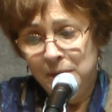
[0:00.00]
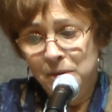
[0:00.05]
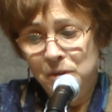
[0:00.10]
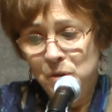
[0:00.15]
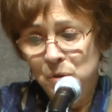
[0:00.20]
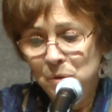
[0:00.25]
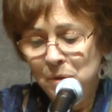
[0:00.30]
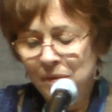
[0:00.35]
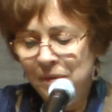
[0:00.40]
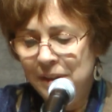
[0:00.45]

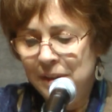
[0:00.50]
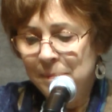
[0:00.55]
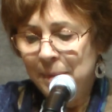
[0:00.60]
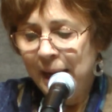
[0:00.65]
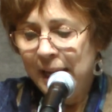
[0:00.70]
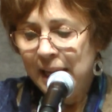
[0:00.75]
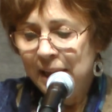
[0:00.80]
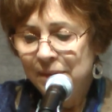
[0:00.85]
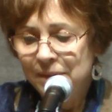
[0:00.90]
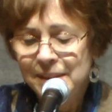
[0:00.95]
2 of
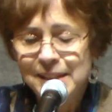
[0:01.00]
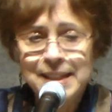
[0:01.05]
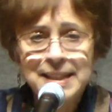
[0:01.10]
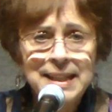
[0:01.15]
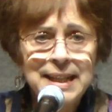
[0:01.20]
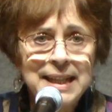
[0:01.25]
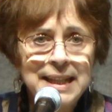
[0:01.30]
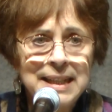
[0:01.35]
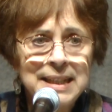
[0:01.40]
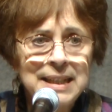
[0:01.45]
them I haven't
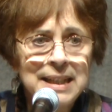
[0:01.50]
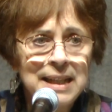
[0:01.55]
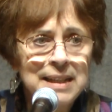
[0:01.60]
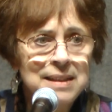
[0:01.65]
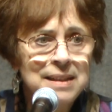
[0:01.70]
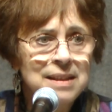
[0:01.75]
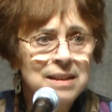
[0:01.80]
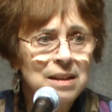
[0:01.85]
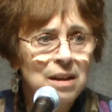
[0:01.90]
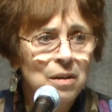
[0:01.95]
seen,
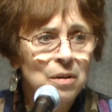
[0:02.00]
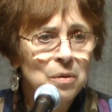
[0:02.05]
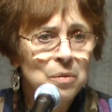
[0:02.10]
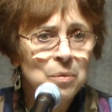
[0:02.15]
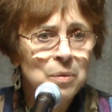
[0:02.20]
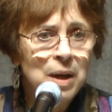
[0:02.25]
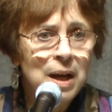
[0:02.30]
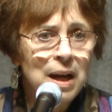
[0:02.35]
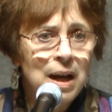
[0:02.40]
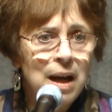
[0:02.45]
and
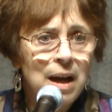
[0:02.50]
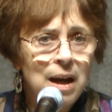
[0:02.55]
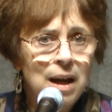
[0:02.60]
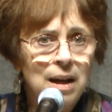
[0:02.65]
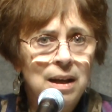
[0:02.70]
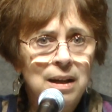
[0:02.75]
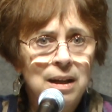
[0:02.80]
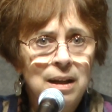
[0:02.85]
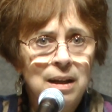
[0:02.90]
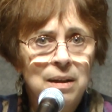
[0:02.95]
so
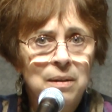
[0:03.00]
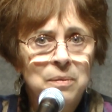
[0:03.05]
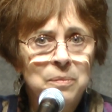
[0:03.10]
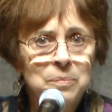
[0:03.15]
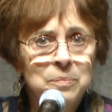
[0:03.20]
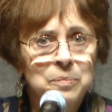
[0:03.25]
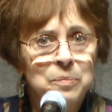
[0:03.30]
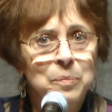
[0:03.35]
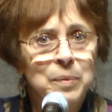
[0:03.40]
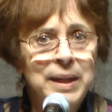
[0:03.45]

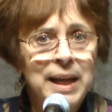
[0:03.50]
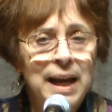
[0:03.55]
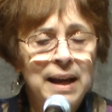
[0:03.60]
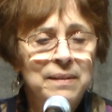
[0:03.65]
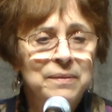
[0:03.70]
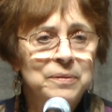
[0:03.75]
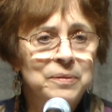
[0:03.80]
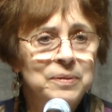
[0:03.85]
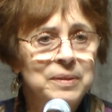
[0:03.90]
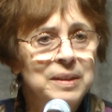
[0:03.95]
we
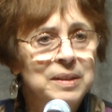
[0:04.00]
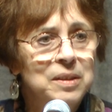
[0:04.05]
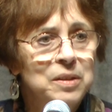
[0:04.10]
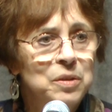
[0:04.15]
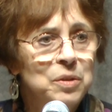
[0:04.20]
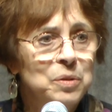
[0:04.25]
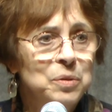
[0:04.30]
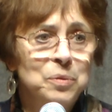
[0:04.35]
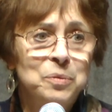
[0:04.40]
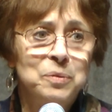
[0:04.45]
have
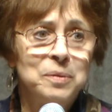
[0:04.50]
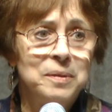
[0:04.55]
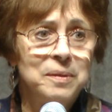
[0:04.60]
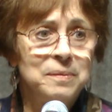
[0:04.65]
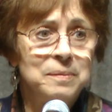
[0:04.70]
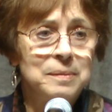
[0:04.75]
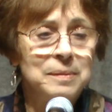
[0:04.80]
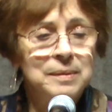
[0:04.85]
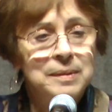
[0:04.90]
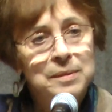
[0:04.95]
2
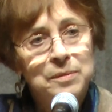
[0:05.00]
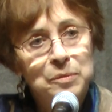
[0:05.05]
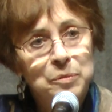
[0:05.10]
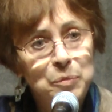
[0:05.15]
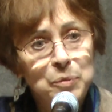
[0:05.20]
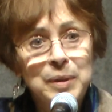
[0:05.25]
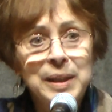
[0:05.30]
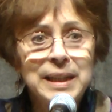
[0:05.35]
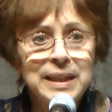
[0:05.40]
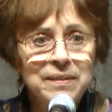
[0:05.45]

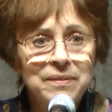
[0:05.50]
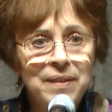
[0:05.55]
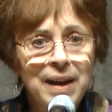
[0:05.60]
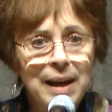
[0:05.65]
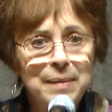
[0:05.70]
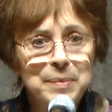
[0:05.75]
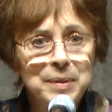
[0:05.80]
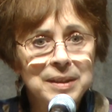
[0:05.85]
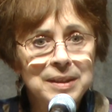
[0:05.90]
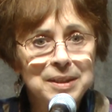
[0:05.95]
really
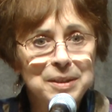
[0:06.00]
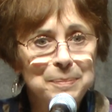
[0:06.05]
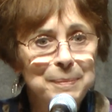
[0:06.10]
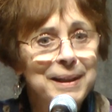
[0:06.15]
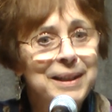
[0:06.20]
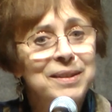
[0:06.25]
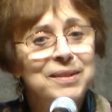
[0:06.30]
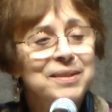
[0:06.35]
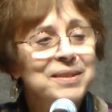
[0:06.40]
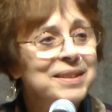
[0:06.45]
fabulous
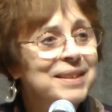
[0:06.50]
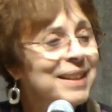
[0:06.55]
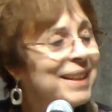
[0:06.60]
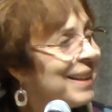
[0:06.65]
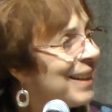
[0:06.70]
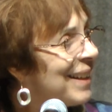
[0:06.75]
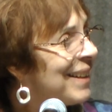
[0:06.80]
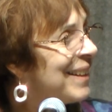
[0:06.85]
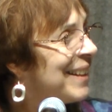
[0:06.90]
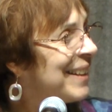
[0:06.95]
speakers,
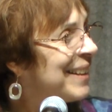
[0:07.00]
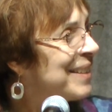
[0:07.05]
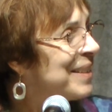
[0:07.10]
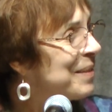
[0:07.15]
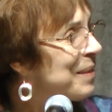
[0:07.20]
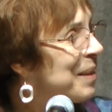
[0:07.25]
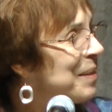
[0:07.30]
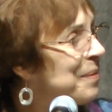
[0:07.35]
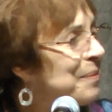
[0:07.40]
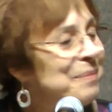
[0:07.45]

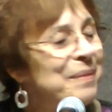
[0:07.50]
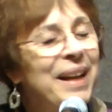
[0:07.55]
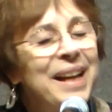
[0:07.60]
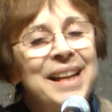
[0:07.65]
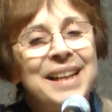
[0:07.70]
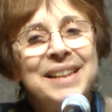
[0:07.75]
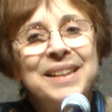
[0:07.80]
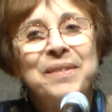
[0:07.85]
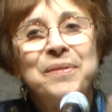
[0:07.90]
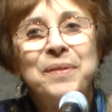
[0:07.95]
and
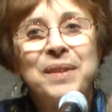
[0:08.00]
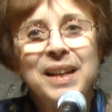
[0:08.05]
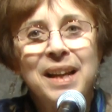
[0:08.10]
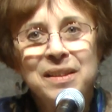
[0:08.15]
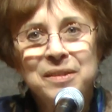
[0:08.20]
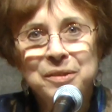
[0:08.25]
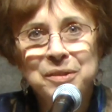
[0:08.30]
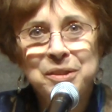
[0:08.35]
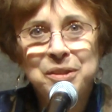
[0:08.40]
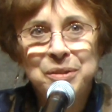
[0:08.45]
if
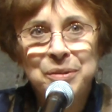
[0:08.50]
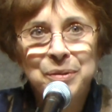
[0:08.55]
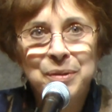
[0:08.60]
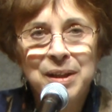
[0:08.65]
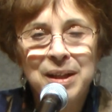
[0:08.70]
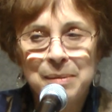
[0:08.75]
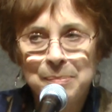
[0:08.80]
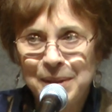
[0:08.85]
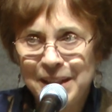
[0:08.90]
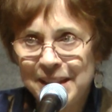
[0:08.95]
the other
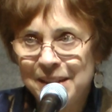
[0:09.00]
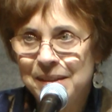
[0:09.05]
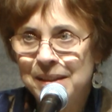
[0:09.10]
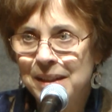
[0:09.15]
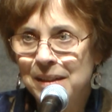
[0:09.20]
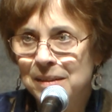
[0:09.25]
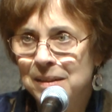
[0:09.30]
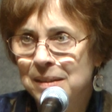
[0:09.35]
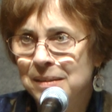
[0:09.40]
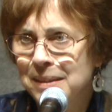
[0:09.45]
2 come
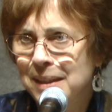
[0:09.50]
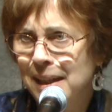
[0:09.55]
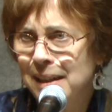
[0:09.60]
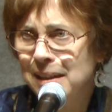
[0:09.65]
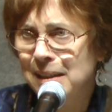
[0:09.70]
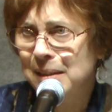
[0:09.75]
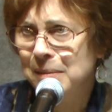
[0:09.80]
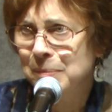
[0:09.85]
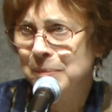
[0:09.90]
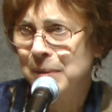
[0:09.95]
in,
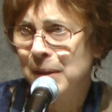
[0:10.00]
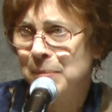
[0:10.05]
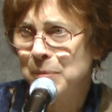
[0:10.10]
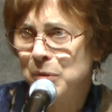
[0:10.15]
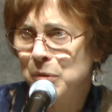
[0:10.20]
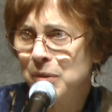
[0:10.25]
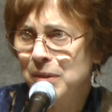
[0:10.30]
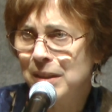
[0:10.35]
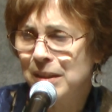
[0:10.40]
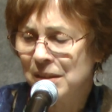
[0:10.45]

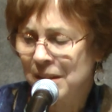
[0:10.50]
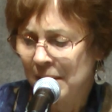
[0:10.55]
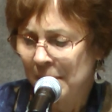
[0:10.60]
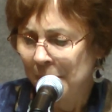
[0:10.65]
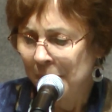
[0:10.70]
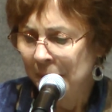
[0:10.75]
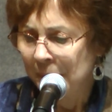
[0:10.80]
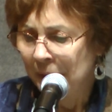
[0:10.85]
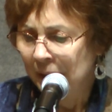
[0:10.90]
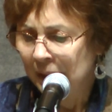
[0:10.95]
I'm sure they'll
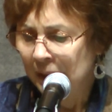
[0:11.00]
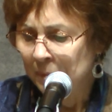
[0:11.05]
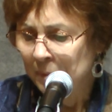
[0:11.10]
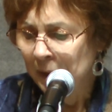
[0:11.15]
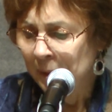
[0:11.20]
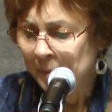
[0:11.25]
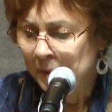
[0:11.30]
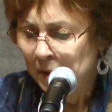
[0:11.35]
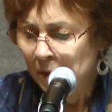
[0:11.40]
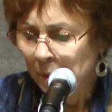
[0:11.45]

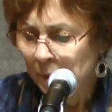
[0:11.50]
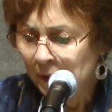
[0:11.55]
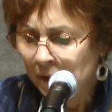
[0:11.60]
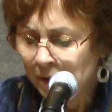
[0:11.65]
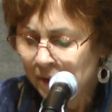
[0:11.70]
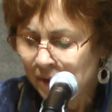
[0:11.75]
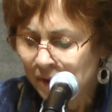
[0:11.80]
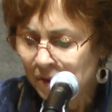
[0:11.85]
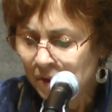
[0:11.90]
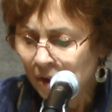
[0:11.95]
come up. So we're
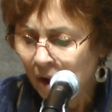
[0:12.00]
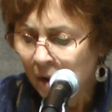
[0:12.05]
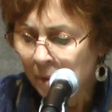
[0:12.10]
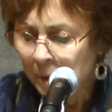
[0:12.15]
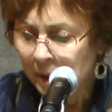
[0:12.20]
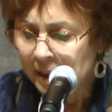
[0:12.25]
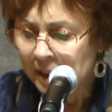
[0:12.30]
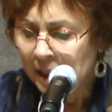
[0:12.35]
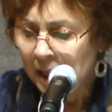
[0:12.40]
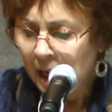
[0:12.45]
going to
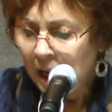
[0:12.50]
start with